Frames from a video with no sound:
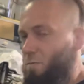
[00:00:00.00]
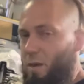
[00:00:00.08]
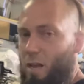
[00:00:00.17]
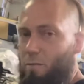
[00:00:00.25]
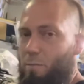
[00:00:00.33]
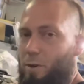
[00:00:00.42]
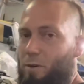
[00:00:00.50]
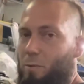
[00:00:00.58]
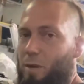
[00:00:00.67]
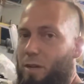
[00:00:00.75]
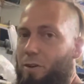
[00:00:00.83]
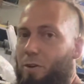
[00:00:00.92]
might have a better
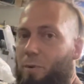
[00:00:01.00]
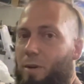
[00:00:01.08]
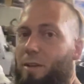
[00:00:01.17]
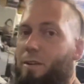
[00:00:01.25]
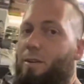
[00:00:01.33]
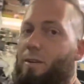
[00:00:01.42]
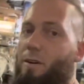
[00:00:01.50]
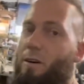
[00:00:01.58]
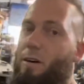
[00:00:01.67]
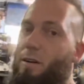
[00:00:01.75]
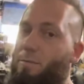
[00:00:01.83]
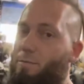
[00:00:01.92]
way of doing it.
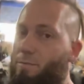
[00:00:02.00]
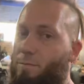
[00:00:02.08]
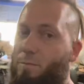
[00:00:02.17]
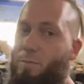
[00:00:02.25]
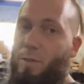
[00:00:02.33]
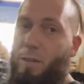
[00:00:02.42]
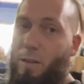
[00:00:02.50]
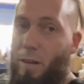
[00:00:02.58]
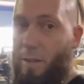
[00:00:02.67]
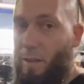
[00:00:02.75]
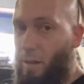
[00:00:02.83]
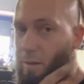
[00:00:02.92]
Good on
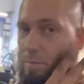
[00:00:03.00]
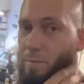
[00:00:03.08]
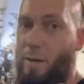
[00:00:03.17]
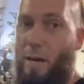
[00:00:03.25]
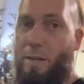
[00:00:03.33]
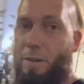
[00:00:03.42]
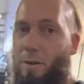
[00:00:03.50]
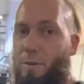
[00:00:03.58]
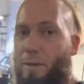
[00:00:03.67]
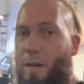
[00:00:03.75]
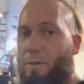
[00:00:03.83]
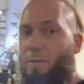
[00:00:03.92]
them. I
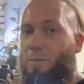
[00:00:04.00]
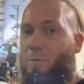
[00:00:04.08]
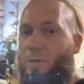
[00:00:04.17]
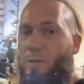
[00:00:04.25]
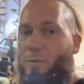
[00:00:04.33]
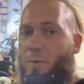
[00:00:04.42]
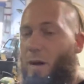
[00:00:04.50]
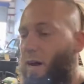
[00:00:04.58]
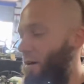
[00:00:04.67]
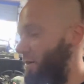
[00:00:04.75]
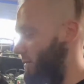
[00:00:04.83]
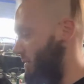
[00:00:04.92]
don't. I do this once in a
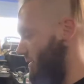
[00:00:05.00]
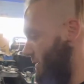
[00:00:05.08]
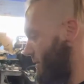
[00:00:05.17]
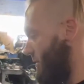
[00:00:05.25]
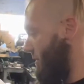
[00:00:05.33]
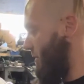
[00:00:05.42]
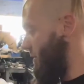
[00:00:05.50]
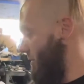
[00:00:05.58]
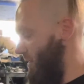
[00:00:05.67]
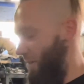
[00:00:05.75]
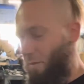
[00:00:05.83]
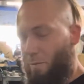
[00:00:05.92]
while.
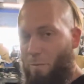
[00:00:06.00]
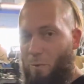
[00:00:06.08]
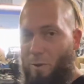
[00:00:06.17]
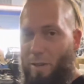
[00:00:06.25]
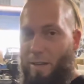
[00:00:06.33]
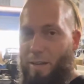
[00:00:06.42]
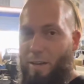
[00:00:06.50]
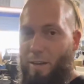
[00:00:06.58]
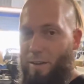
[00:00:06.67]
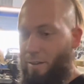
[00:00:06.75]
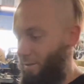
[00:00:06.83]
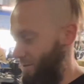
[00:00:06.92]
More like
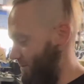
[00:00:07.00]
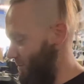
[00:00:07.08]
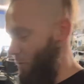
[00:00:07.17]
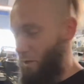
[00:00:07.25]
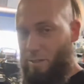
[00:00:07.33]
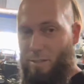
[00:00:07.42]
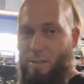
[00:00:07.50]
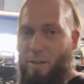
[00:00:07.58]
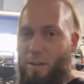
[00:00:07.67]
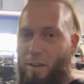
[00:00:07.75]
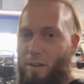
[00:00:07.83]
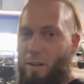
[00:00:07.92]
once.
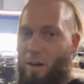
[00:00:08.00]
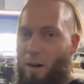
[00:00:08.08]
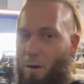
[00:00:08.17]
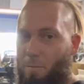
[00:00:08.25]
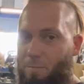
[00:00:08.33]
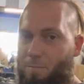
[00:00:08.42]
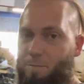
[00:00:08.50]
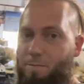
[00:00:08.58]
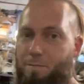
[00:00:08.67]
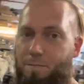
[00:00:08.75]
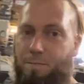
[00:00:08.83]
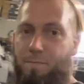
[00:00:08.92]

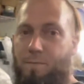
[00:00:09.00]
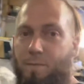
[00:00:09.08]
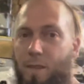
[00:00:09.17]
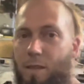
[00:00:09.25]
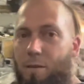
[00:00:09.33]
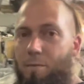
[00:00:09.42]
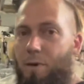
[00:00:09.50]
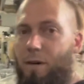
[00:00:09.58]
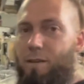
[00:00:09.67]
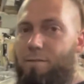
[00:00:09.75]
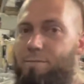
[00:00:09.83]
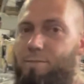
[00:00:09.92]
But
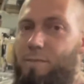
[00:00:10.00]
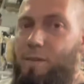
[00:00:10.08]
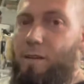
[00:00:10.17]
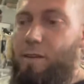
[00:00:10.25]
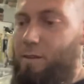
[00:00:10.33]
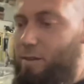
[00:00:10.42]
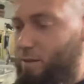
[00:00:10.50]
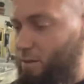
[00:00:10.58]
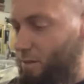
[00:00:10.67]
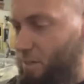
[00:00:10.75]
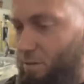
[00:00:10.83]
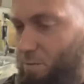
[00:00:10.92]

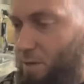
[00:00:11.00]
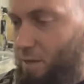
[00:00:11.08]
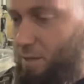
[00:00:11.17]
this is me.